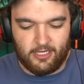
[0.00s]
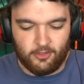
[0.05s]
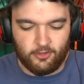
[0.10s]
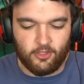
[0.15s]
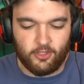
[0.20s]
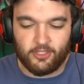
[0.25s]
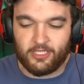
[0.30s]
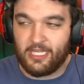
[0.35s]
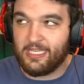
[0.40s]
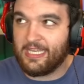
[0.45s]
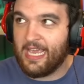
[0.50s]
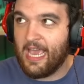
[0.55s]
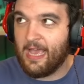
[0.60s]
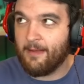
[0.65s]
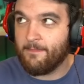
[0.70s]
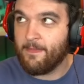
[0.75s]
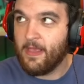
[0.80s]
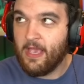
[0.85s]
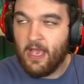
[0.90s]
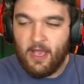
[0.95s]
you're looking
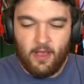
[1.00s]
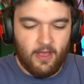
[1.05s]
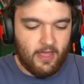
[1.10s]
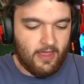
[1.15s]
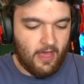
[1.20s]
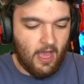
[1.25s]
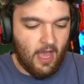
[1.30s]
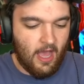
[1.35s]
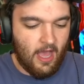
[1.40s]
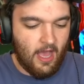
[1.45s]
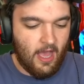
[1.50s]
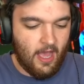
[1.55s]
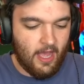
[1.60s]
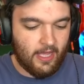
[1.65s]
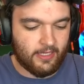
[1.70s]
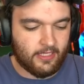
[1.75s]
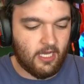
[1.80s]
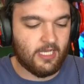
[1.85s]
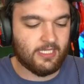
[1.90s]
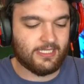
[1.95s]
at uh,
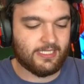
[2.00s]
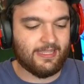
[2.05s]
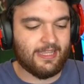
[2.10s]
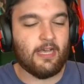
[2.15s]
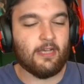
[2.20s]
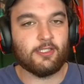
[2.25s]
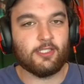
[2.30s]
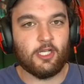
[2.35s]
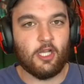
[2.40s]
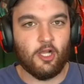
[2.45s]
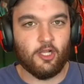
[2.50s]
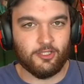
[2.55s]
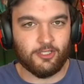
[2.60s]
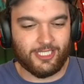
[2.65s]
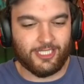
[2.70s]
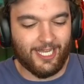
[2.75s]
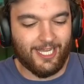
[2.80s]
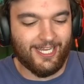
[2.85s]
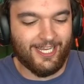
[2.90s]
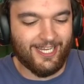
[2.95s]
cost $1,000.